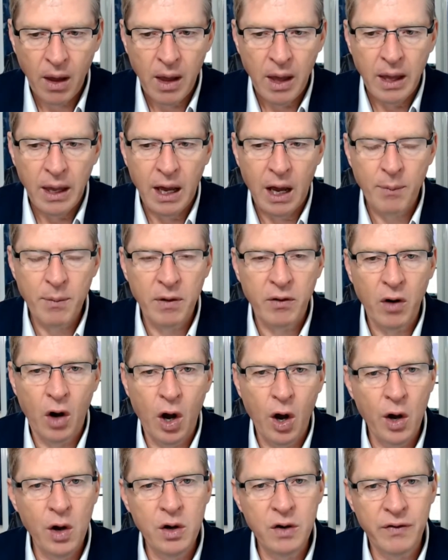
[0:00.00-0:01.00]
And we've got
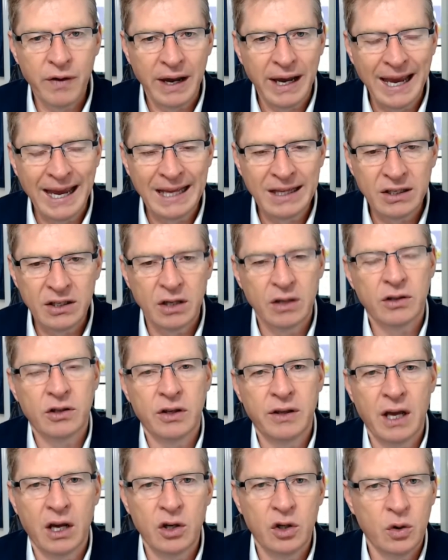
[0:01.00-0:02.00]
overheads, so
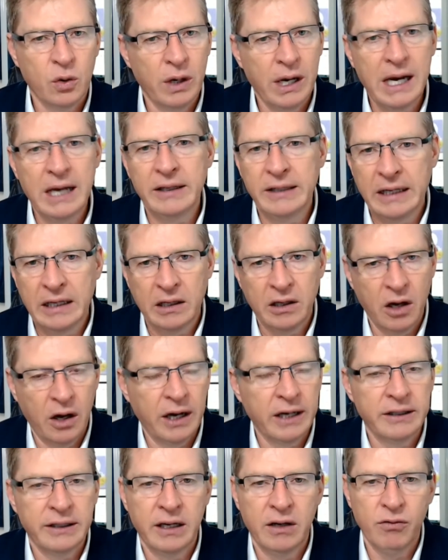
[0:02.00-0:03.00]
that's your heating,
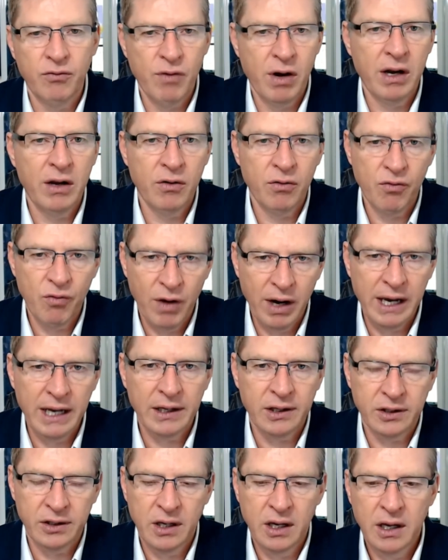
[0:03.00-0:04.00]
lighting, rent,
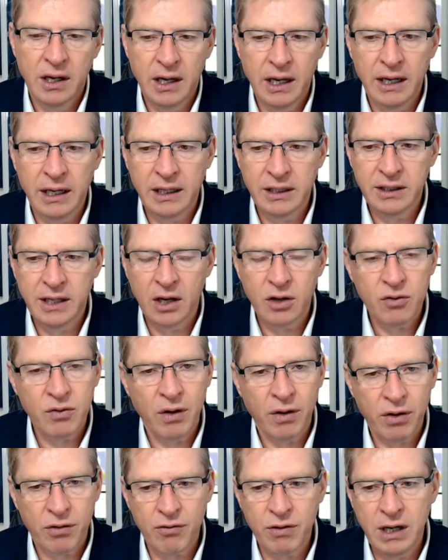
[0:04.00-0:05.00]
rates,
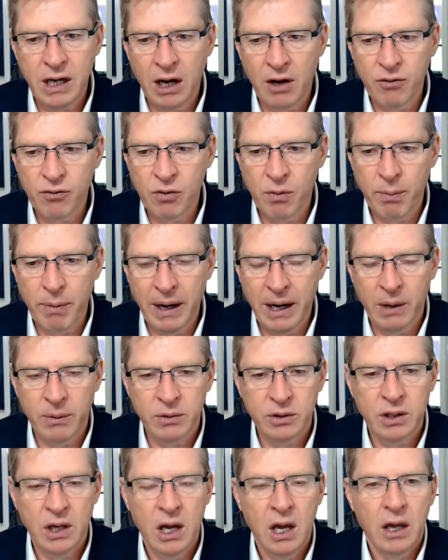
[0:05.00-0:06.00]
etc.,
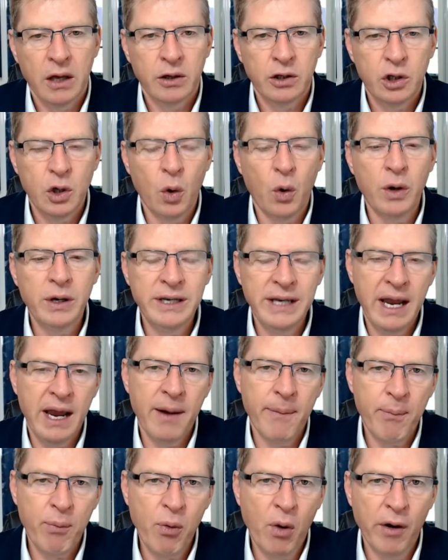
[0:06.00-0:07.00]
£300. So your
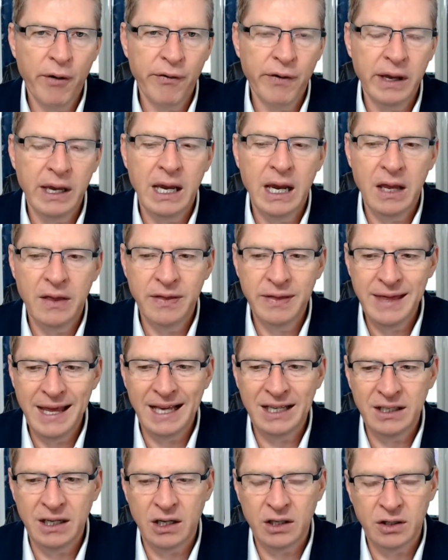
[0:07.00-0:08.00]
net profit in
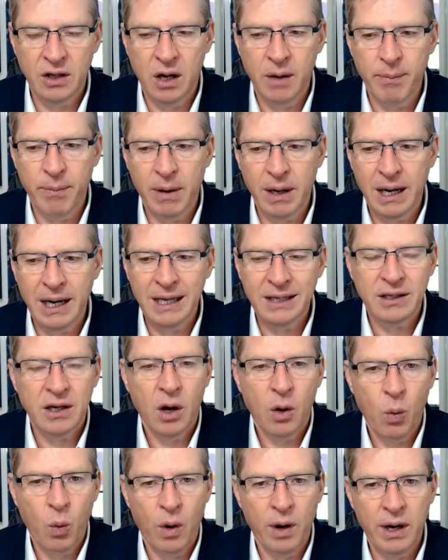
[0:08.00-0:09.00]
this example is
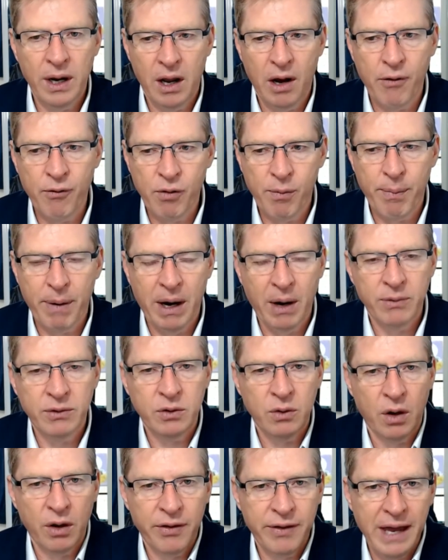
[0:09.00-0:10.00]
£100. You've
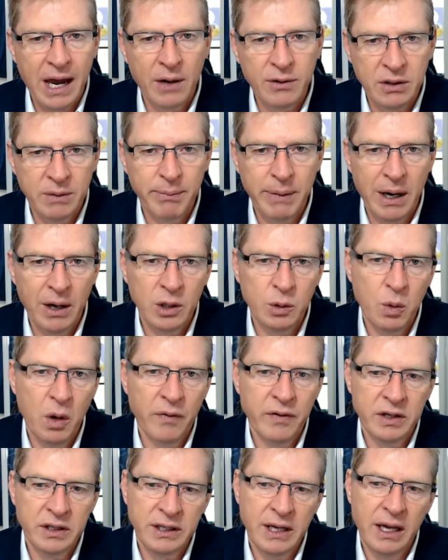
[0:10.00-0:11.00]
got £1,000
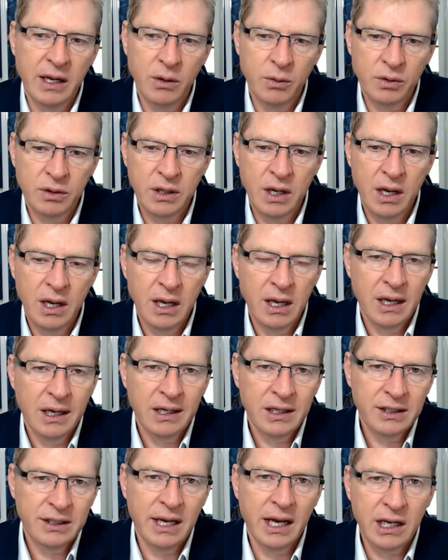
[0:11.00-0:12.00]
worth of sales,
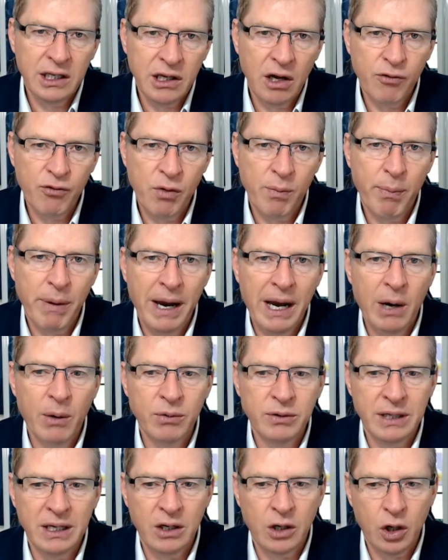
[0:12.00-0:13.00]

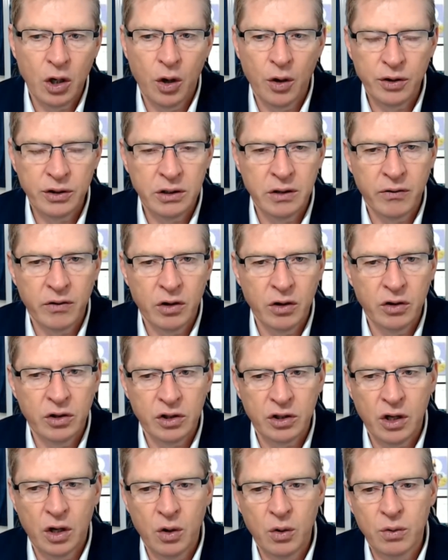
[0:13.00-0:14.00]
£600 in cost of goods
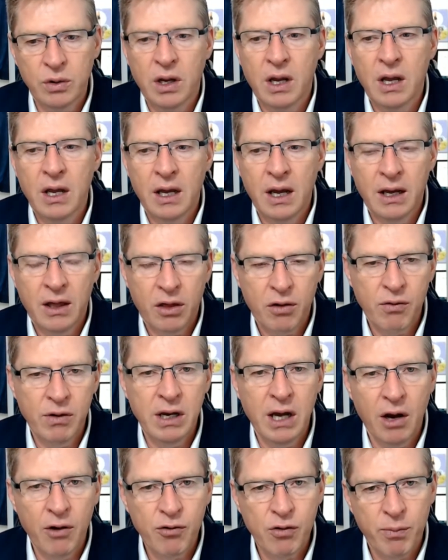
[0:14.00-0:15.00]
sold,
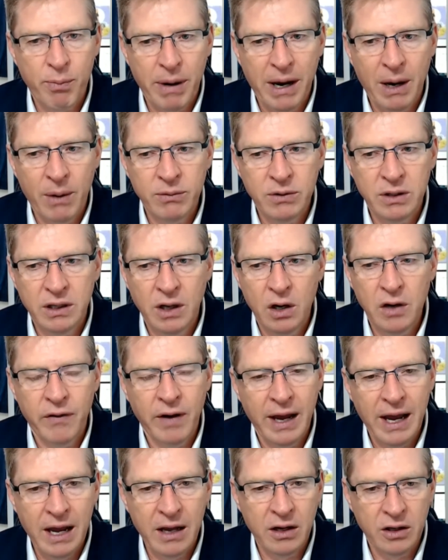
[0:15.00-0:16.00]
£300 in
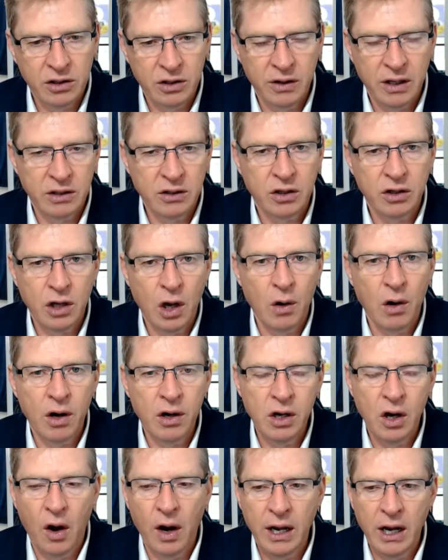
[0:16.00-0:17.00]
overhead, so that's a total of
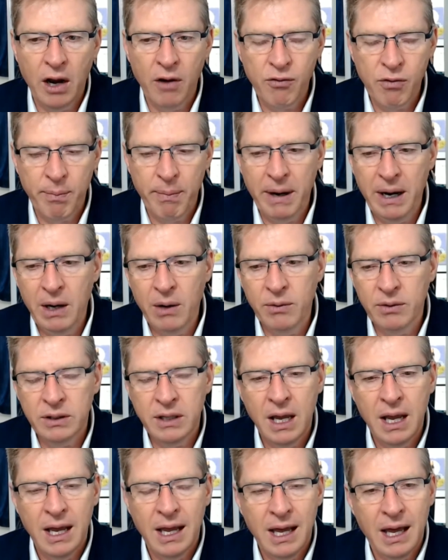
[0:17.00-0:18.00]
£900,
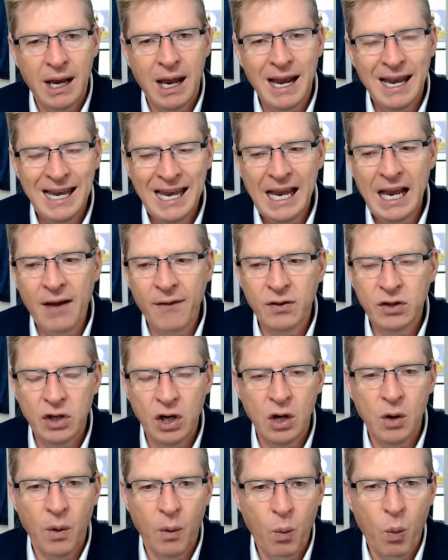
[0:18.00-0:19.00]
and that leaves
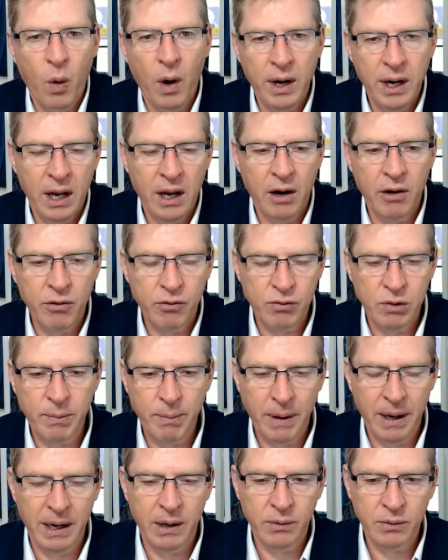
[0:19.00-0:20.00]
you
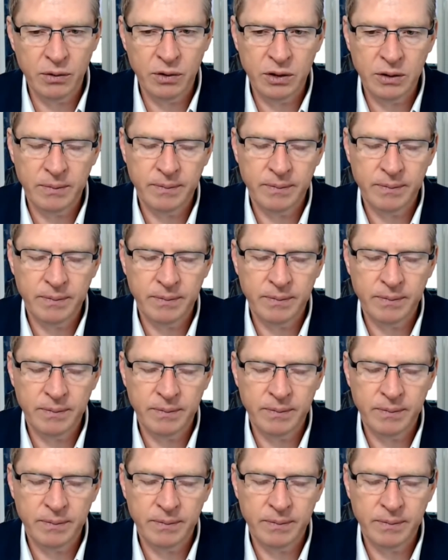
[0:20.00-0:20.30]
£100.